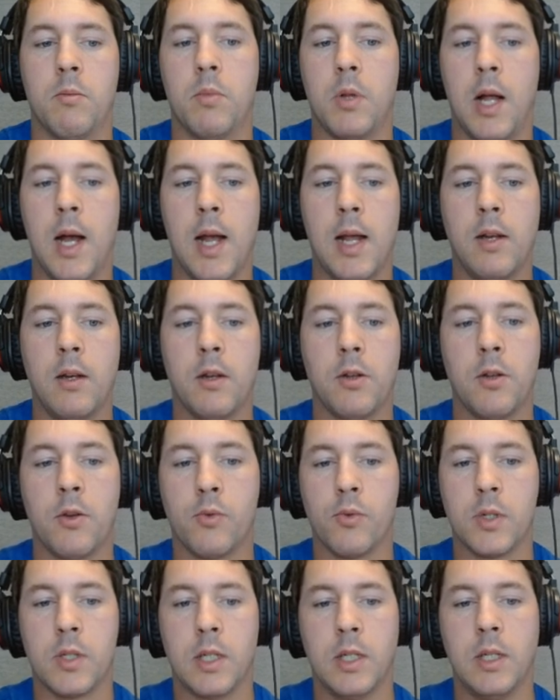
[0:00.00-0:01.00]
blind to
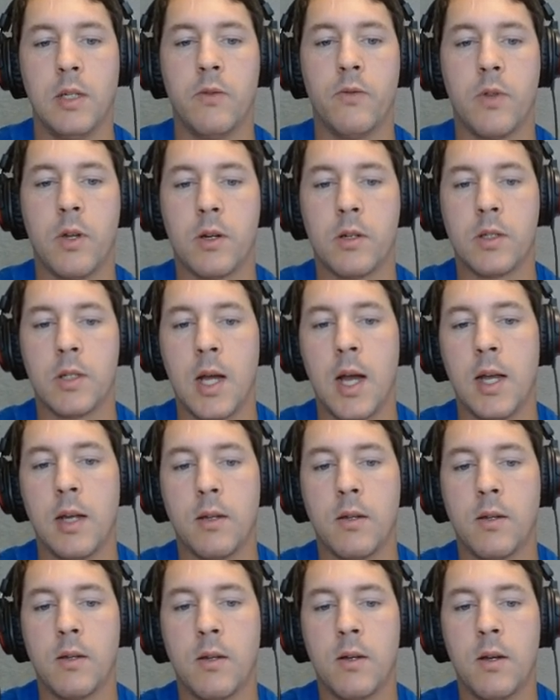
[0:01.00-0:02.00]
receive their
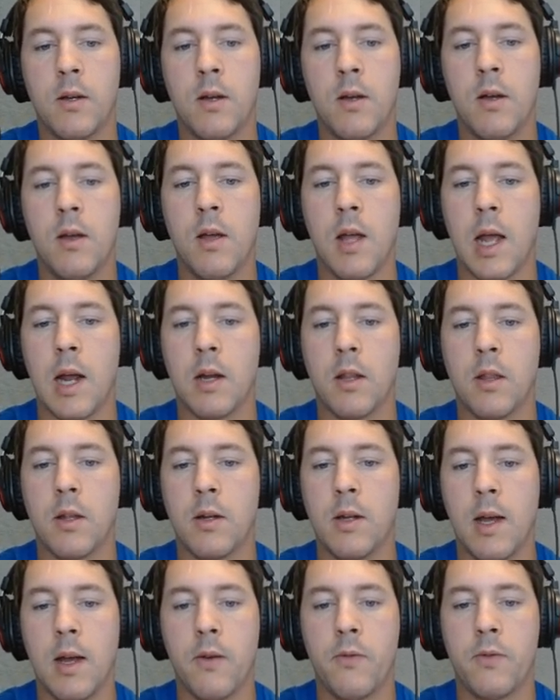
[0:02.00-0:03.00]
sight, and the
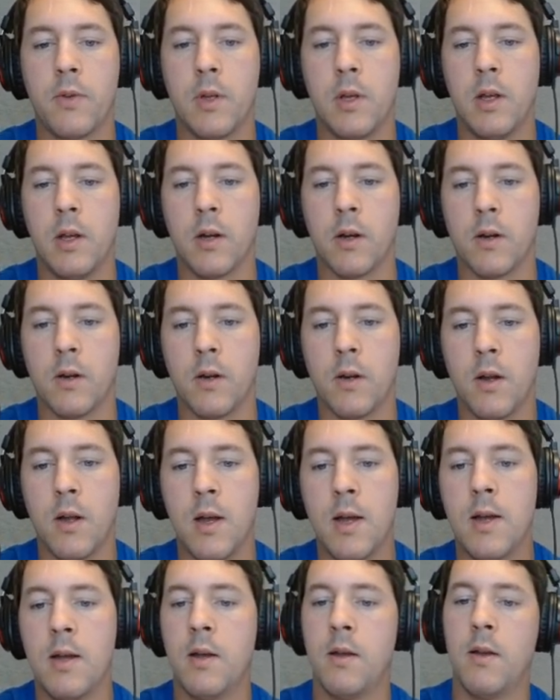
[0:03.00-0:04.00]
deaf to hear.
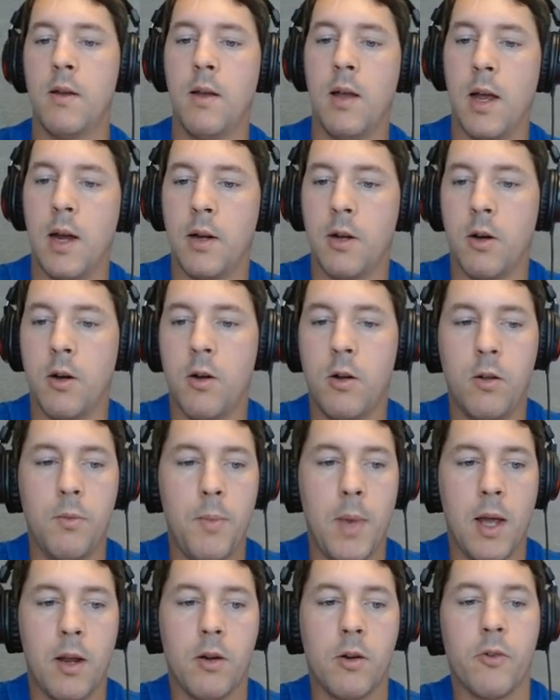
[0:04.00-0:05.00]
And all
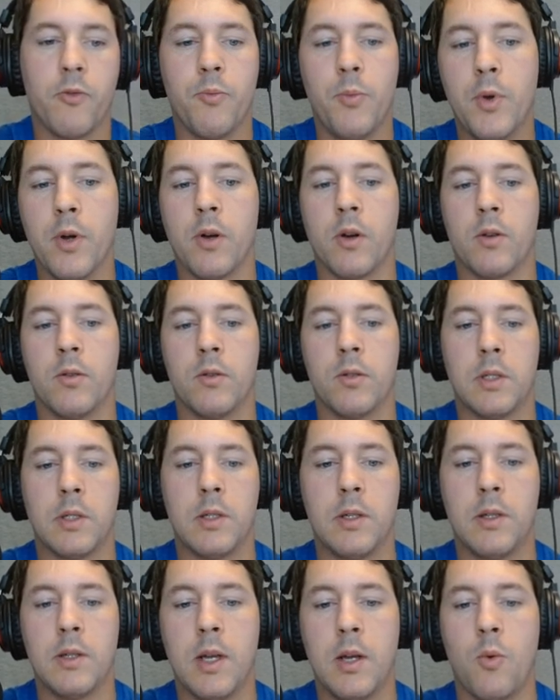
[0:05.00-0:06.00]
manner of miracles
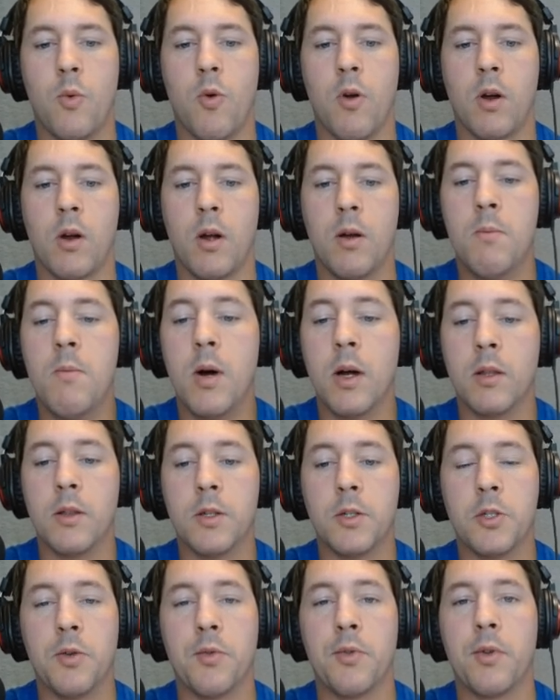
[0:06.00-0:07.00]
did they work among the
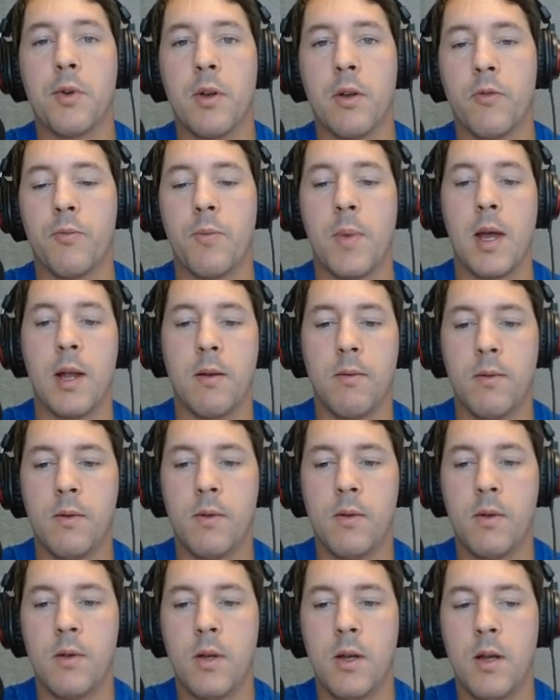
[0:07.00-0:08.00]
children of men.
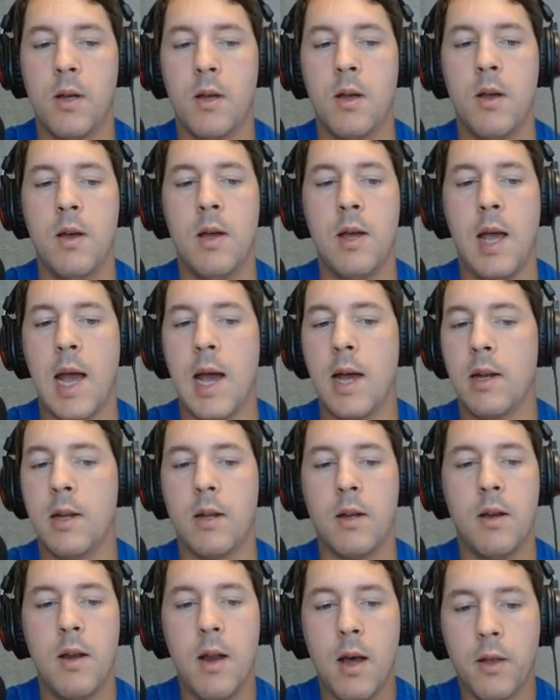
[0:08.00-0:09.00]
And
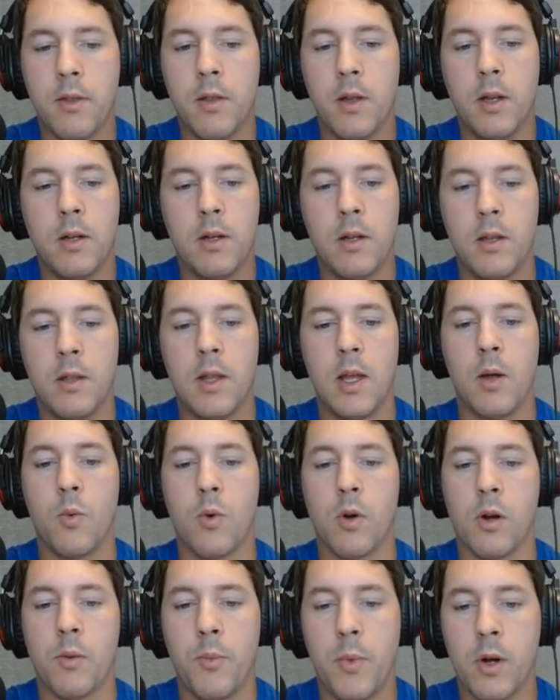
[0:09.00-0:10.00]
in nothing did they
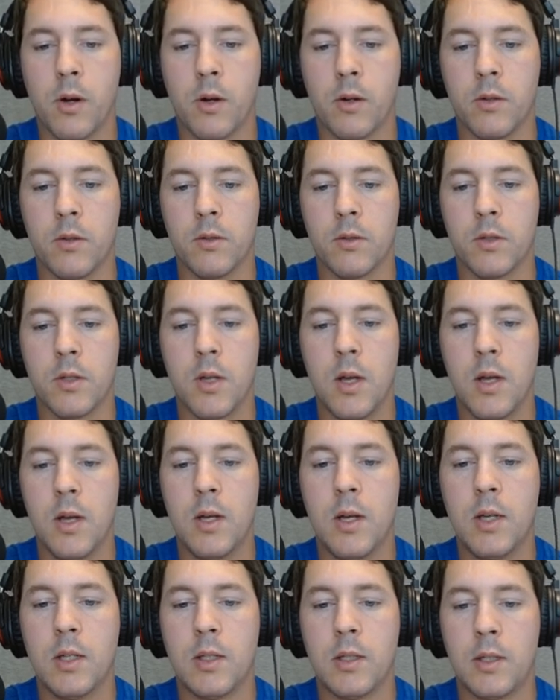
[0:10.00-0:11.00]
work miracles,
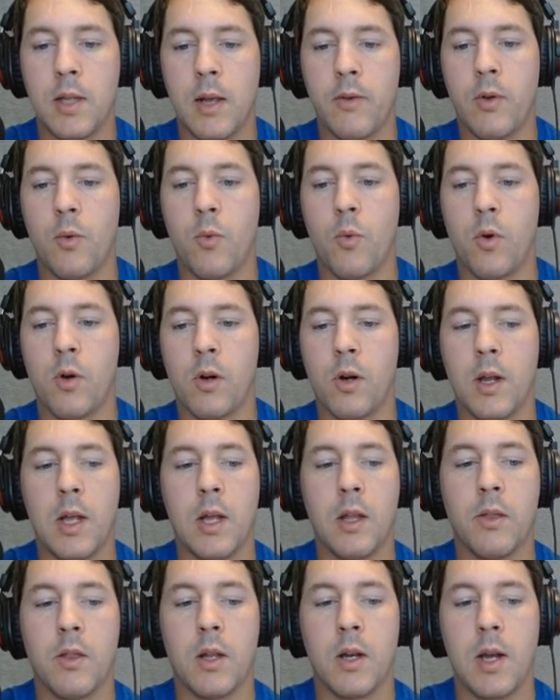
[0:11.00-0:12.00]
save it were
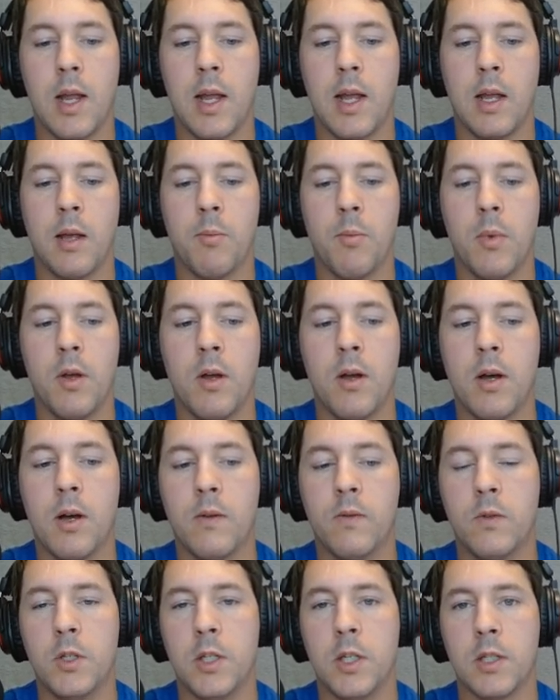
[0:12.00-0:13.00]
in the name
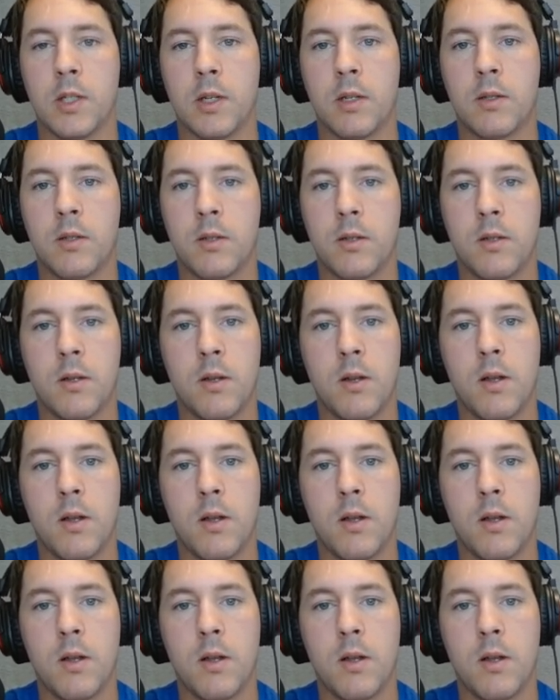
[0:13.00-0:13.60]
of Jesus."